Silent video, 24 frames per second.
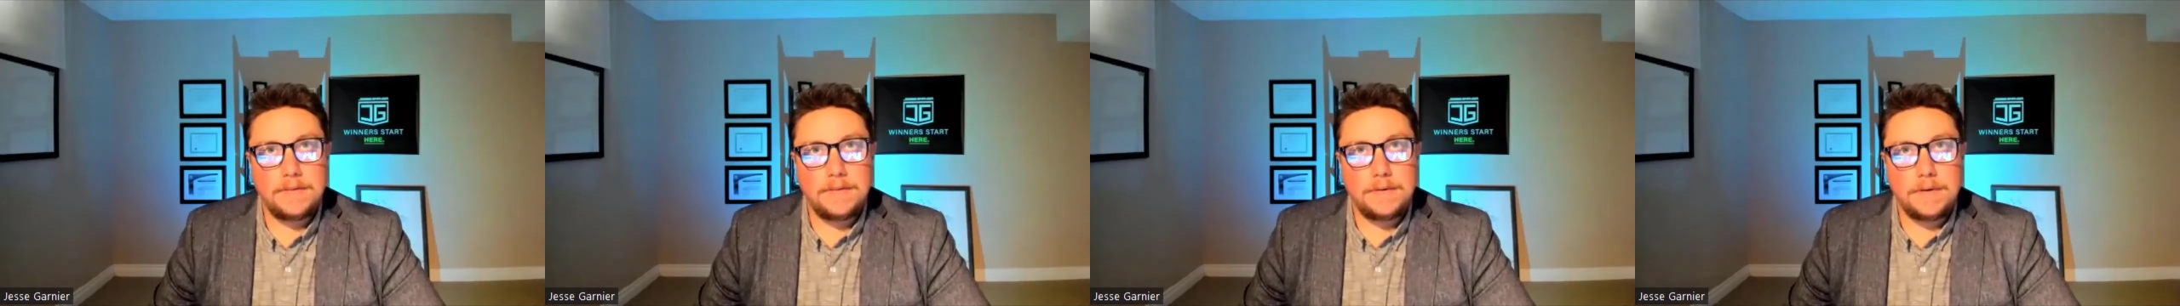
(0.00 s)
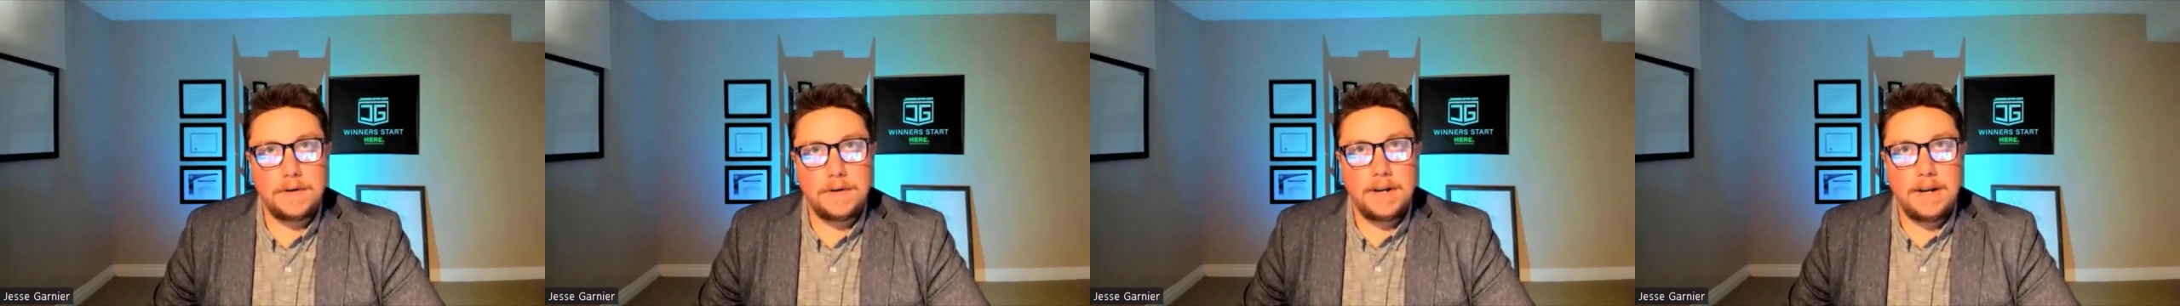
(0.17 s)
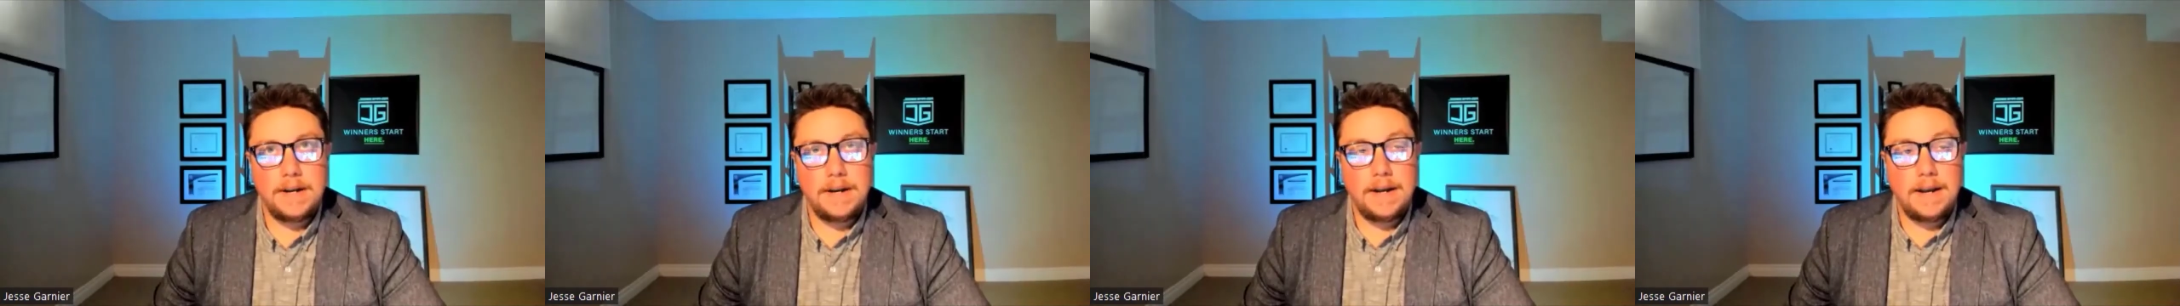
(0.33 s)

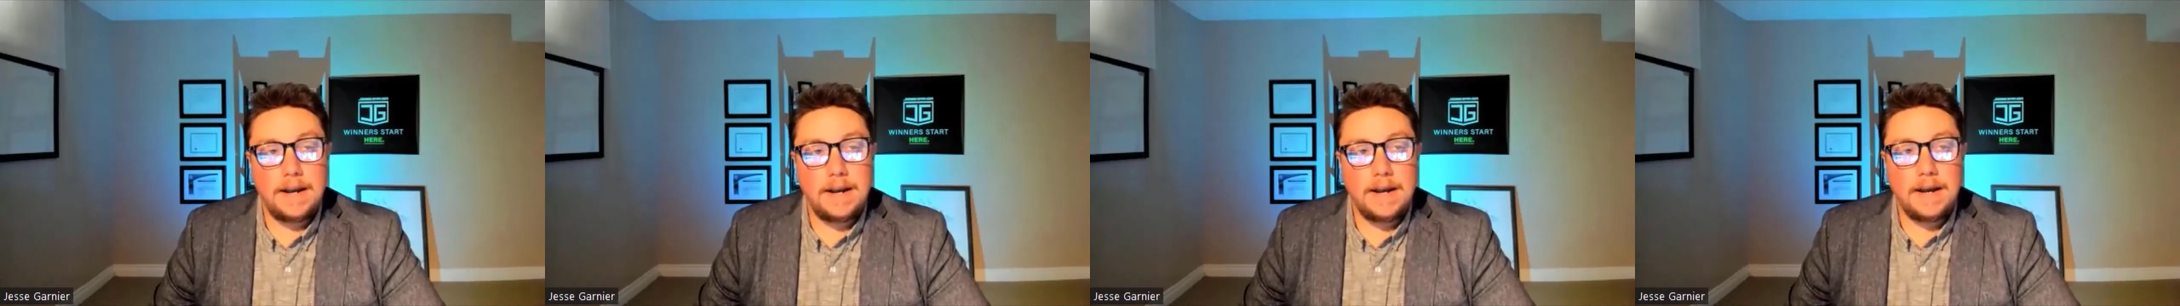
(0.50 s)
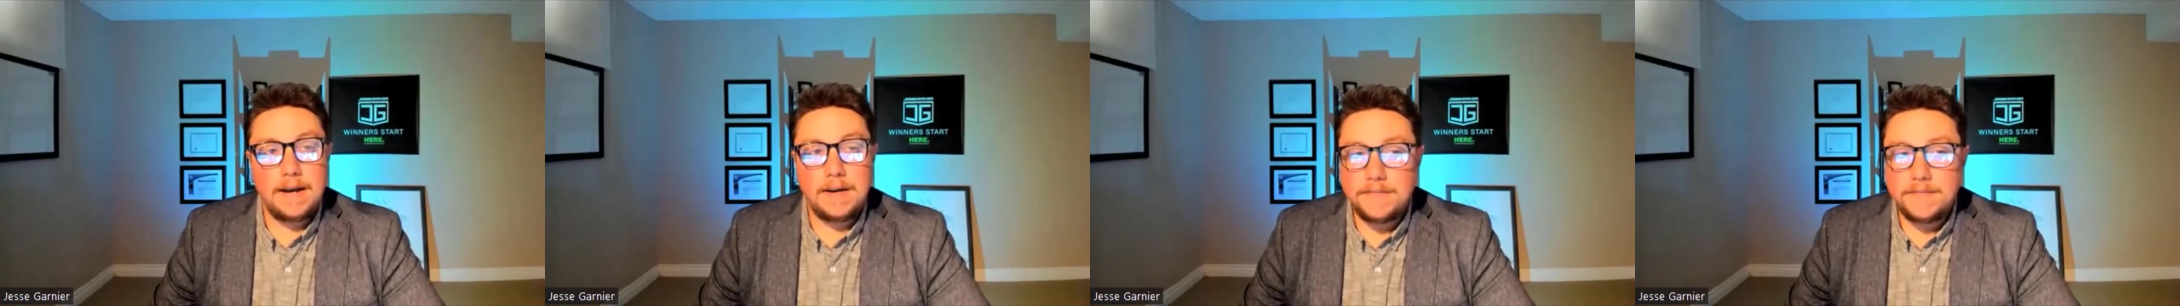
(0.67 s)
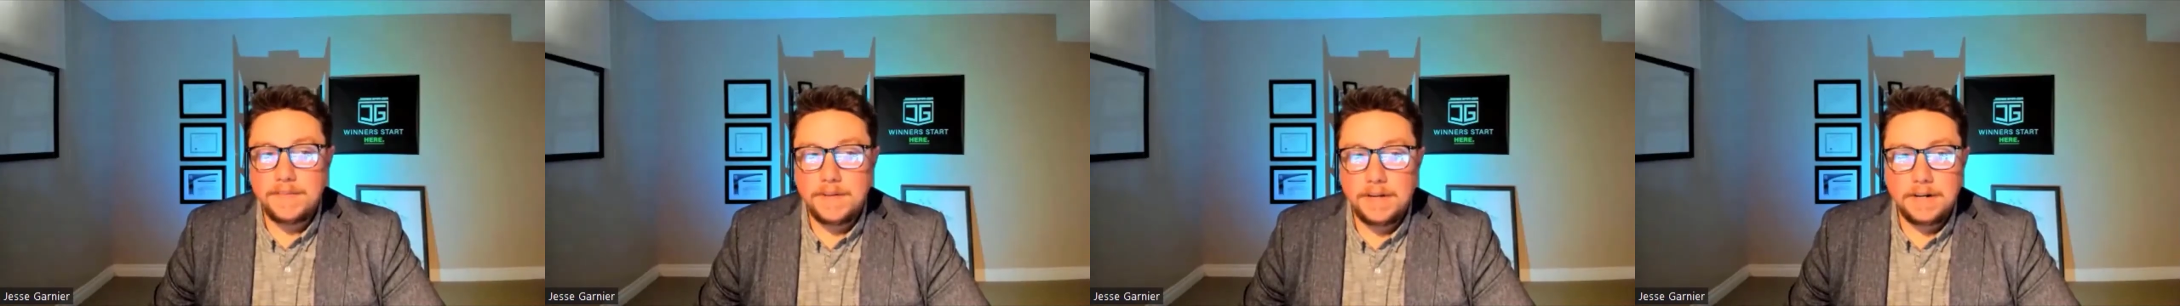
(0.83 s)

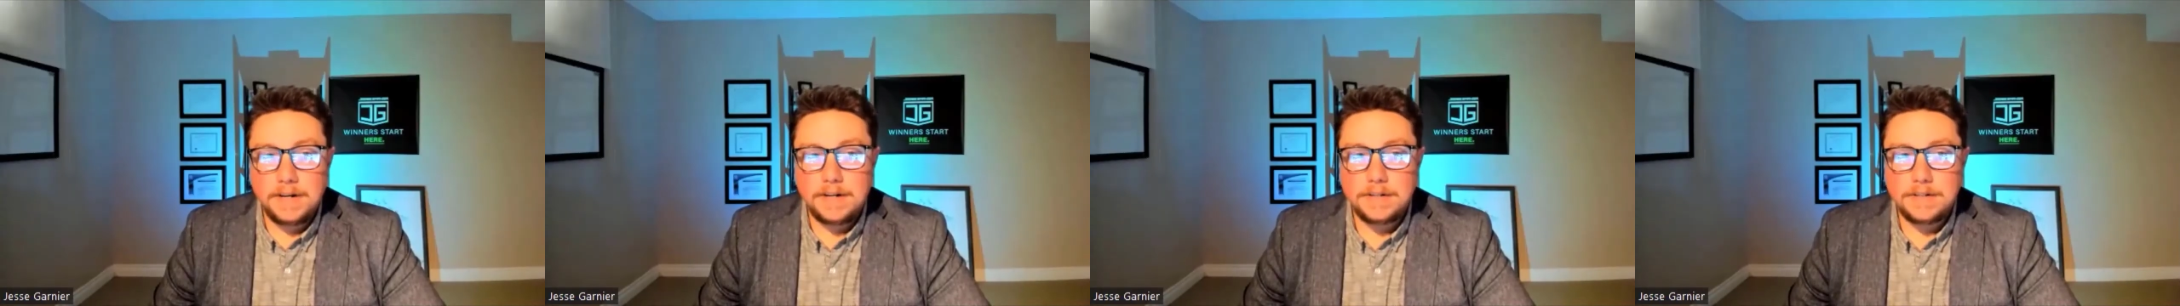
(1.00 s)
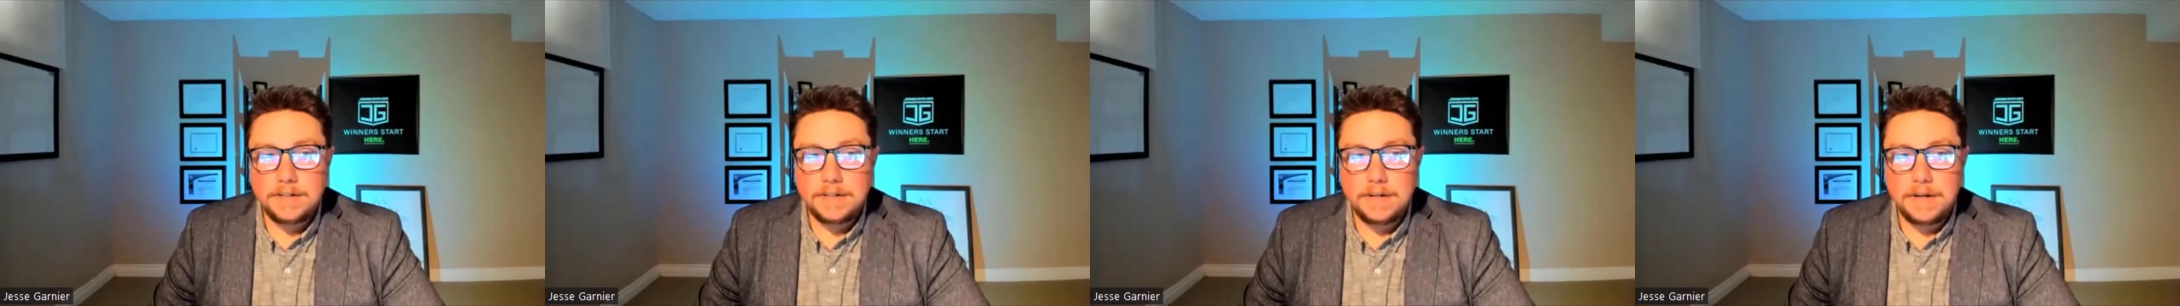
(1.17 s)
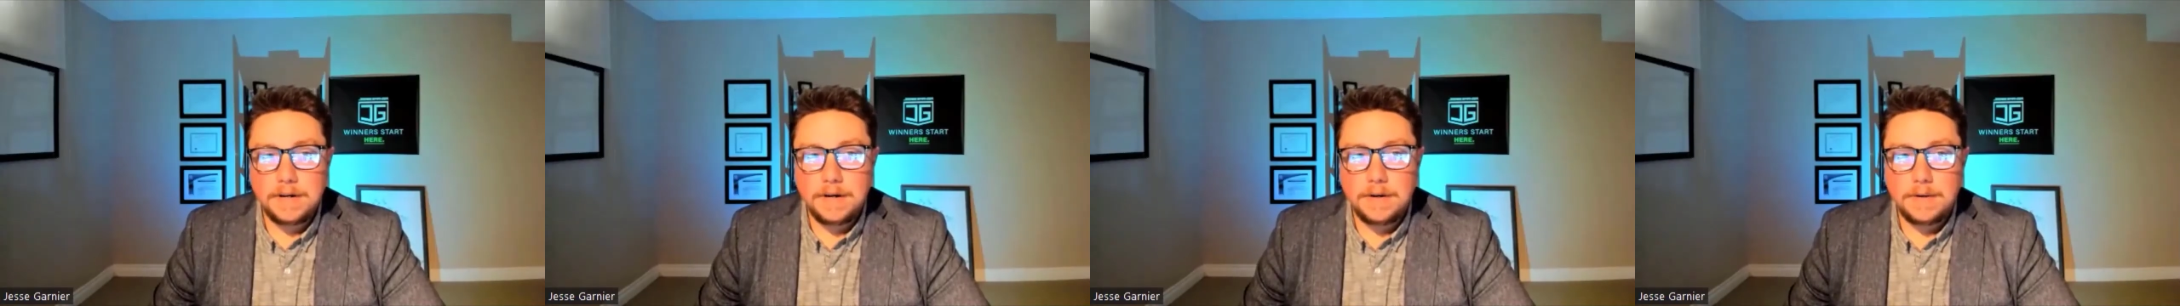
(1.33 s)
3.5
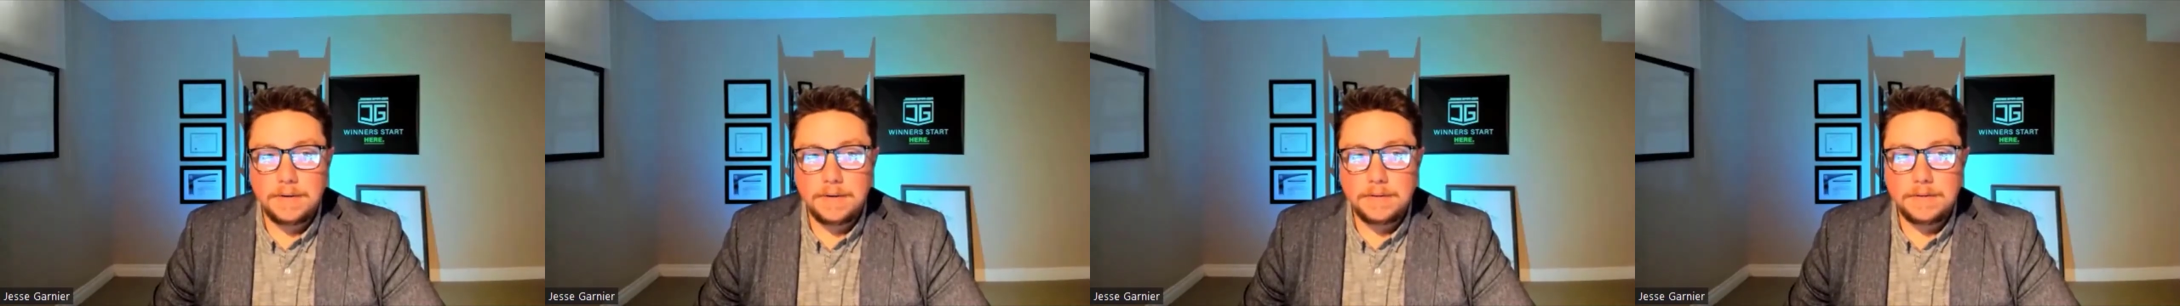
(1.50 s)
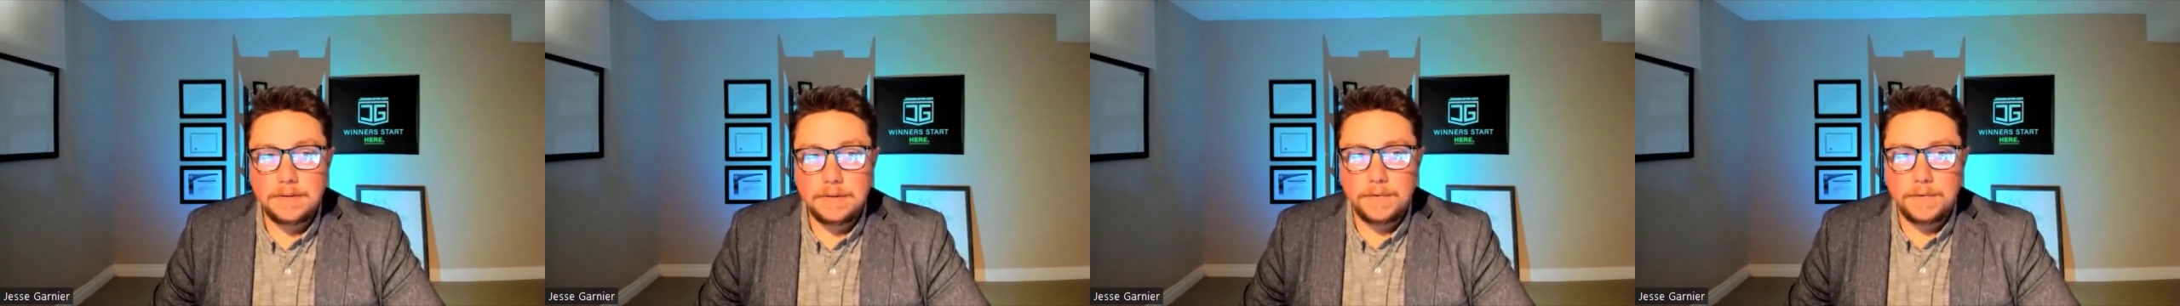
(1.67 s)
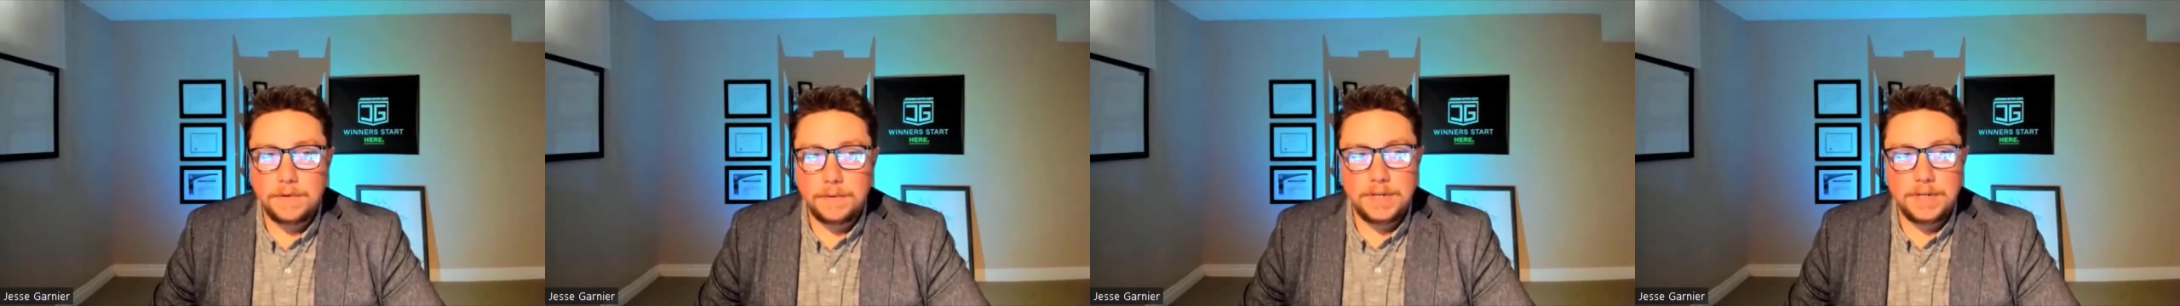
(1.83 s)
years ago.